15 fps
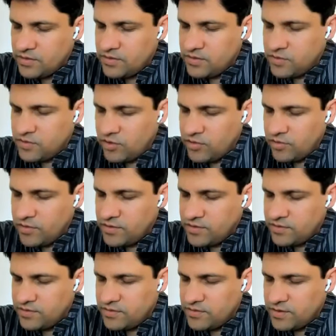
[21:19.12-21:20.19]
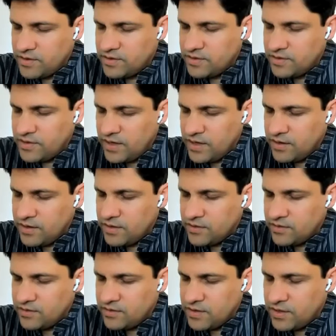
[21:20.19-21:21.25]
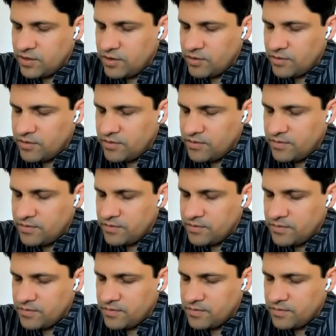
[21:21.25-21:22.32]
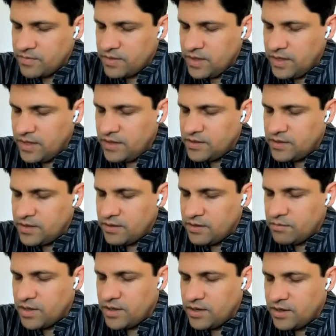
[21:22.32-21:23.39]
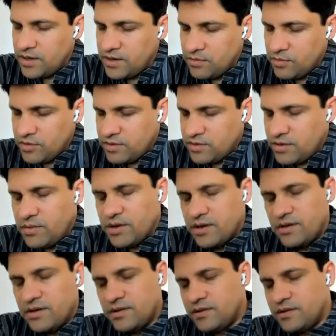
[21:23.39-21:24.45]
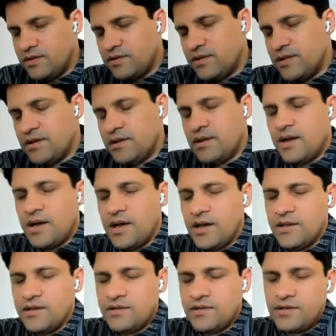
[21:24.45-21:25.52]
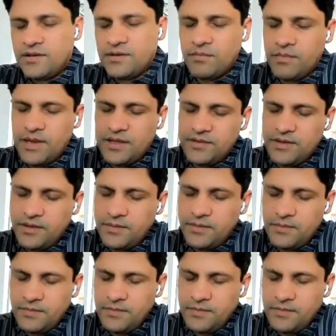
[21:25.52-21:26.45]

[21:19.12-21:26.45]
sorrowless, stainless, secure. Etang Mangalamuttama. This is the highest blessing.